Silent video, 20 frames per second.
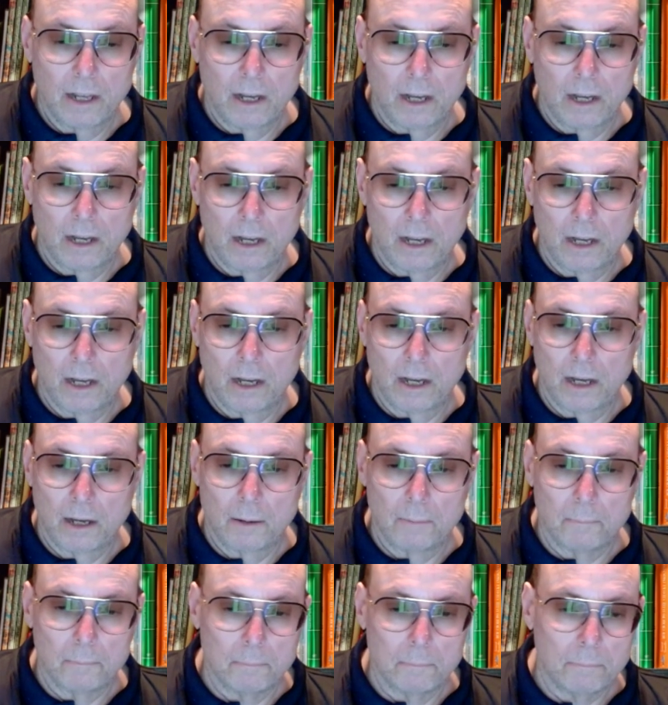
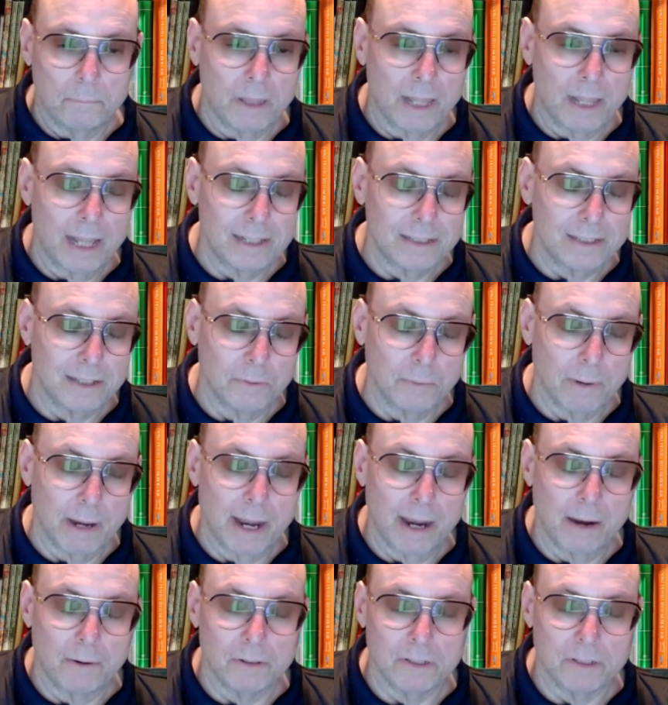That's the way
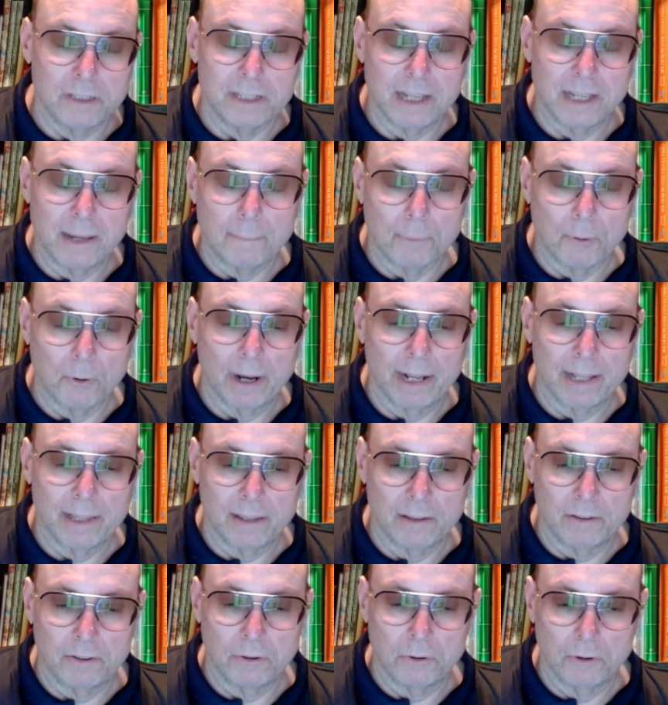I would separate
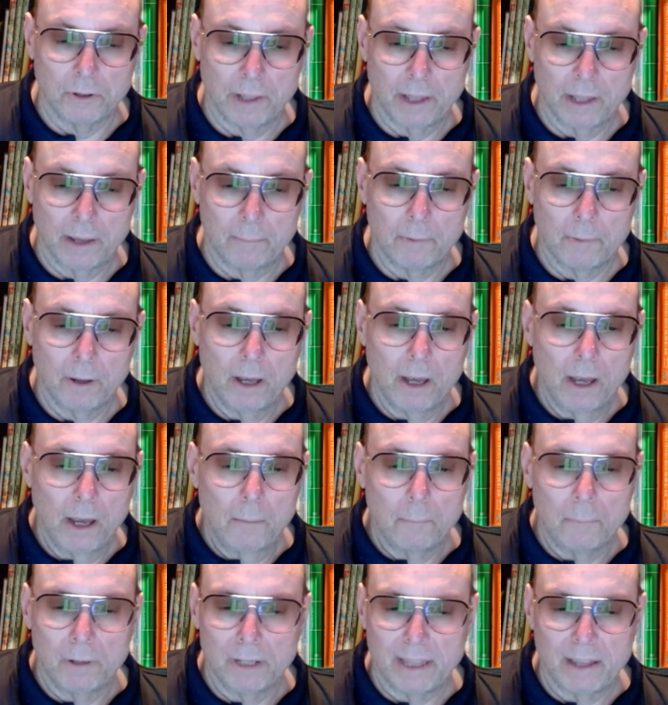the two of them.
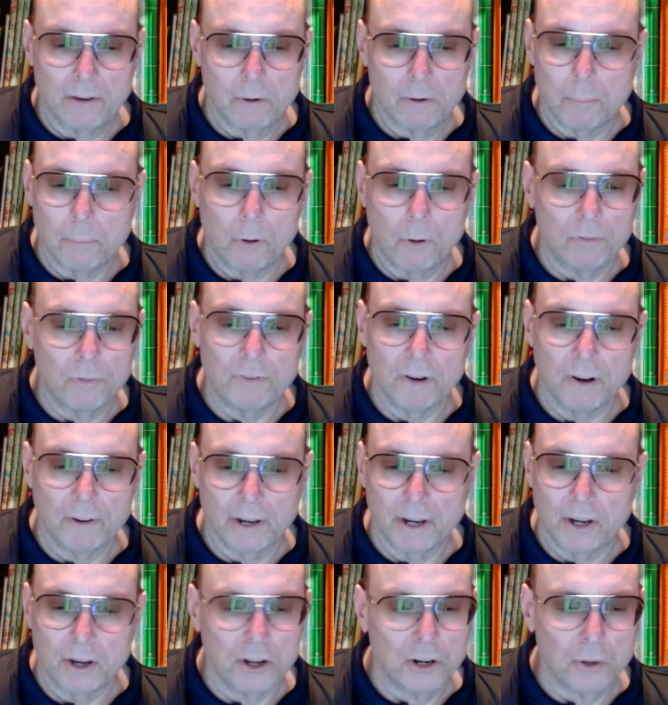But they were both
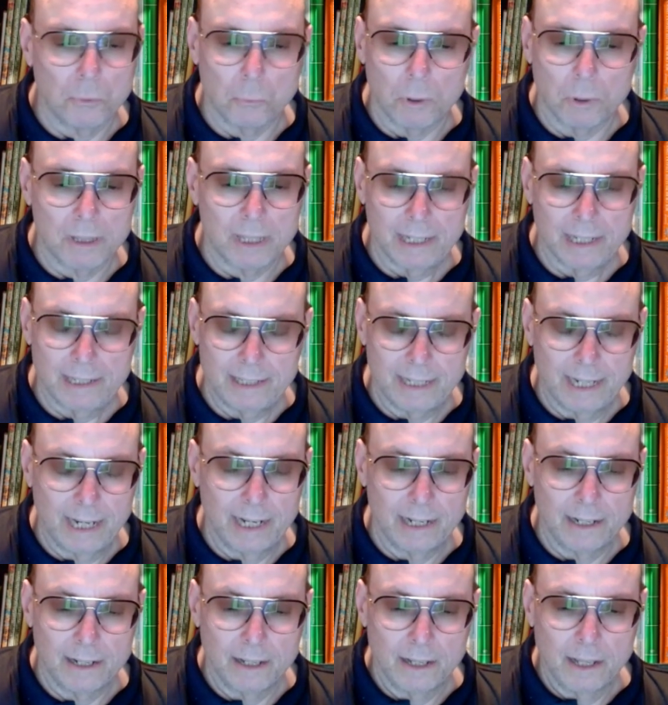very good at what they
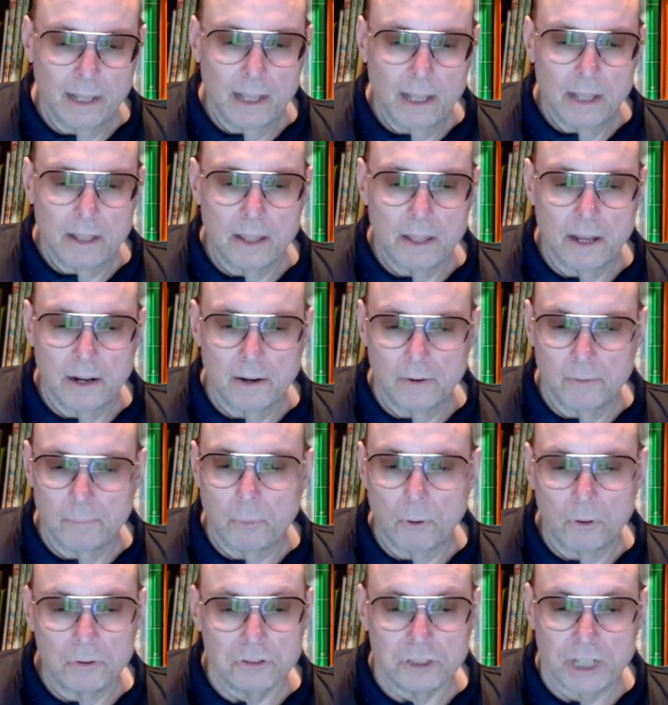did. They were
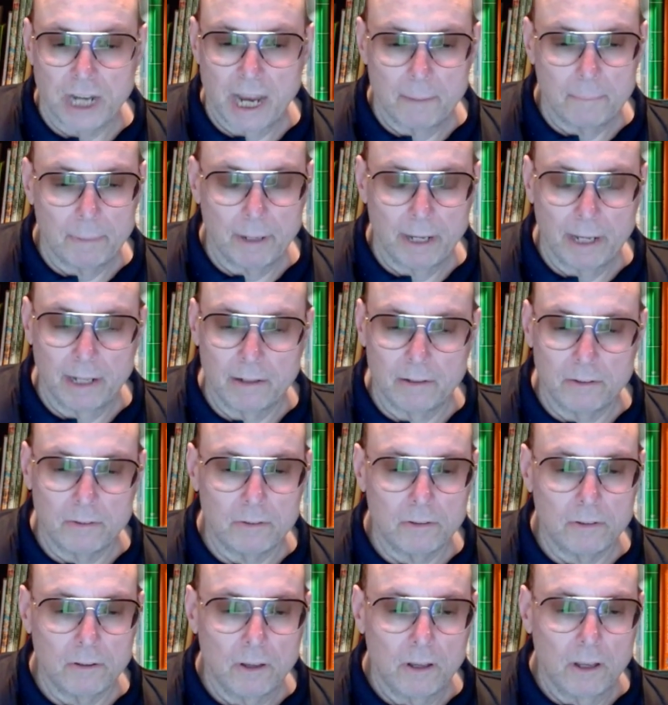both
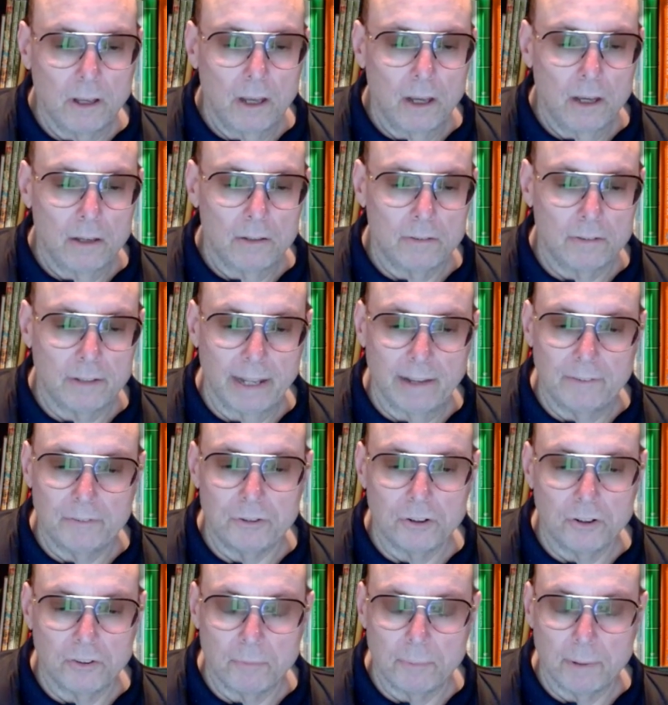champions. Steve
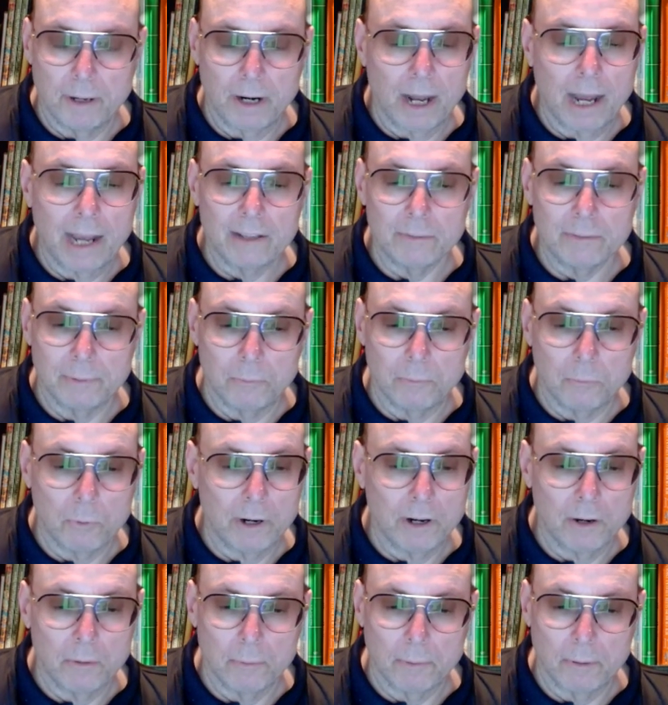should have been a Heisman
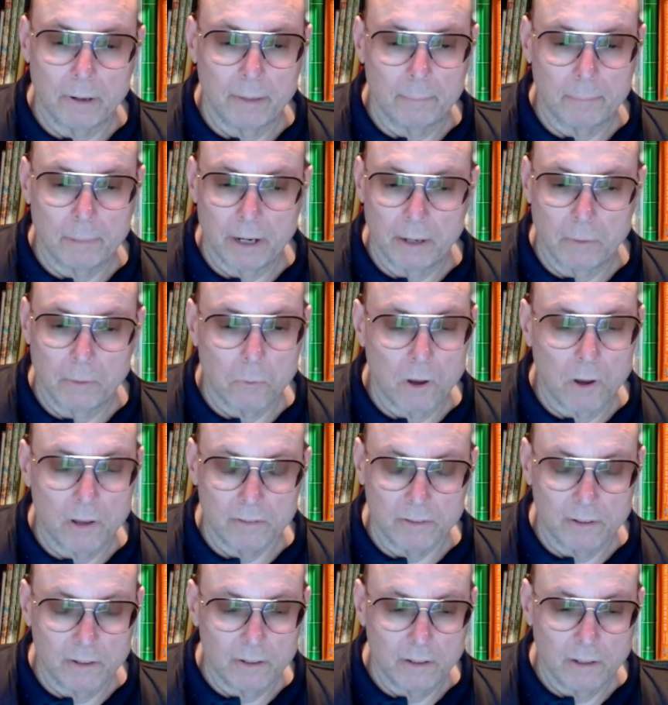winner, but he
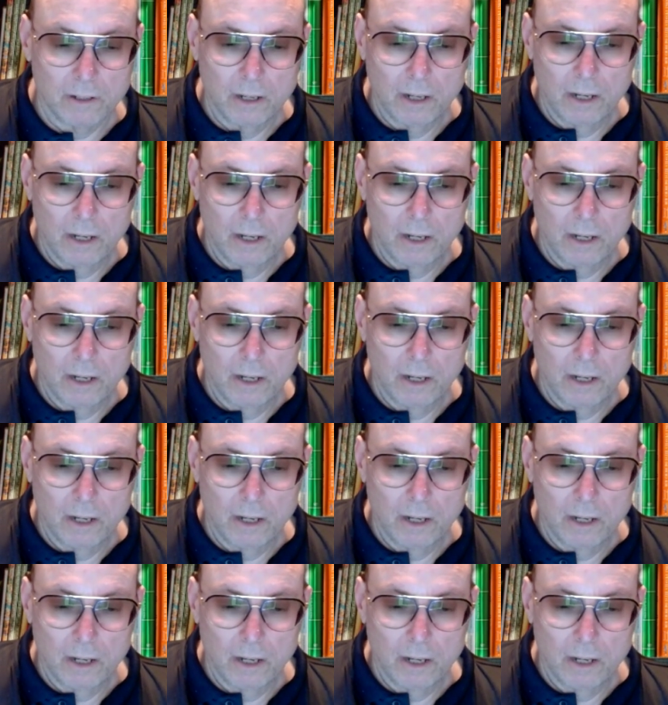wasn't.